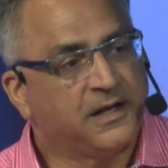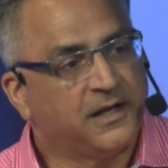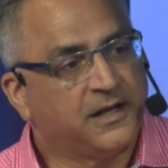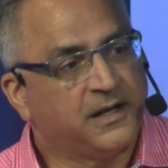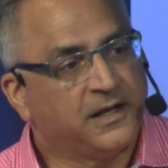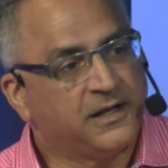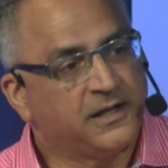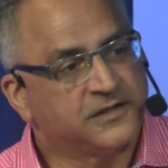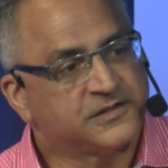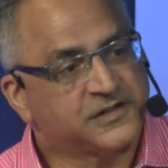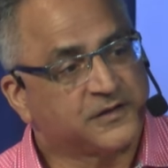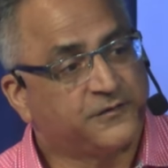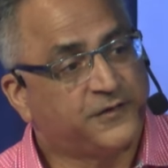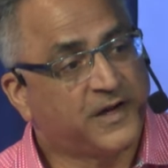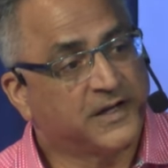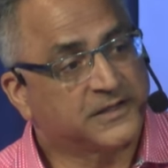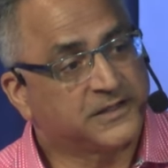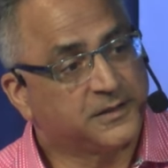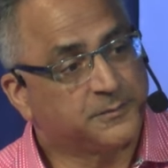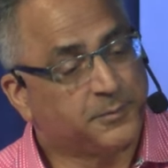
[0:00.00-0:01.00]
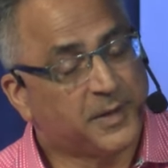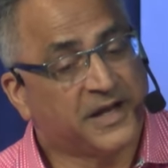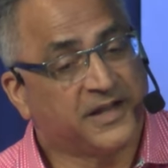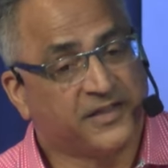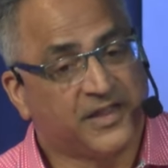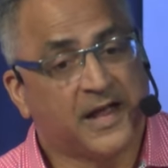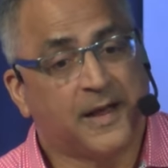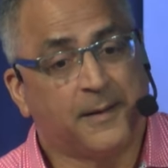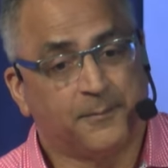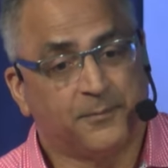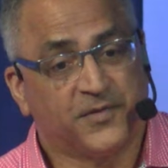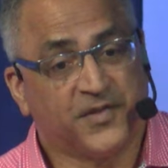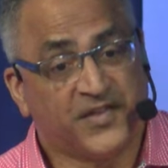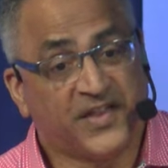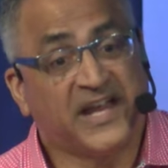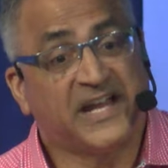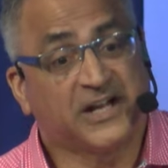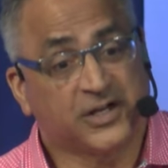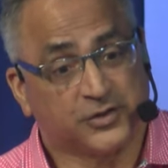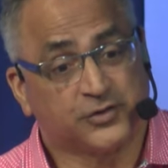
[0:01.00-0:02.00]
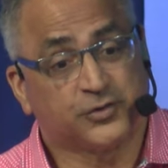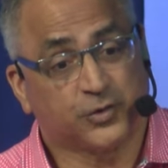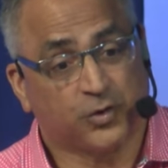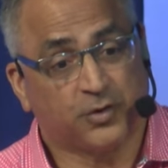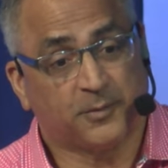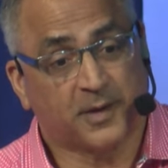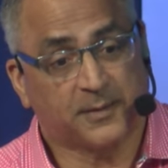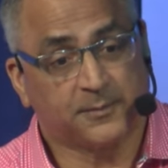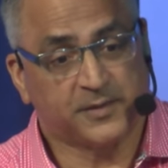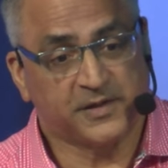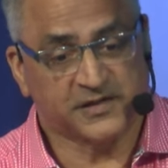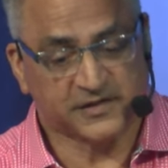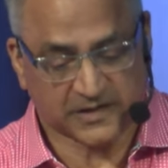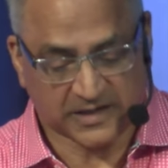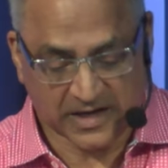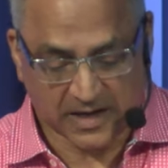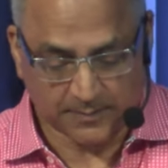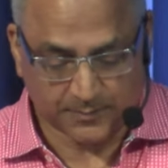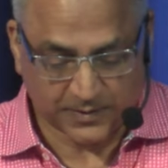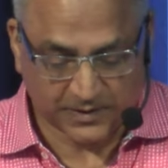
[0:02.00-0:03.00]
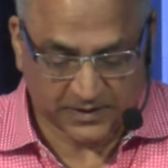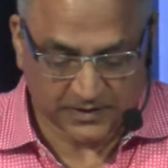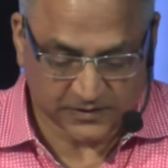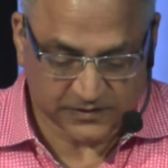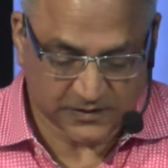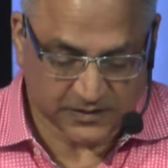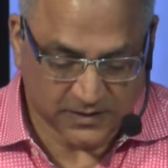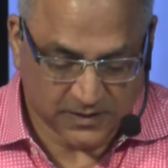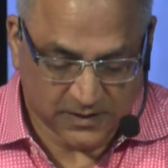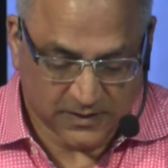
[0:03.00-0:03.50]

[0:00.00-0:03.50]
is affected by them. They control my peace and happiness.